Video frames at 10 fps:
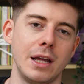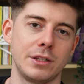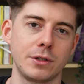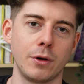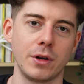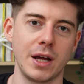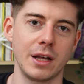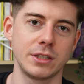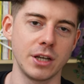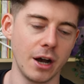It's got
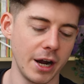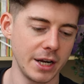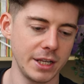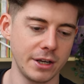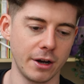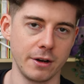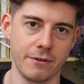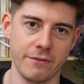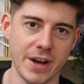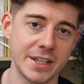tiny kind
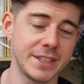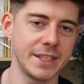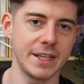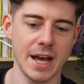of fatty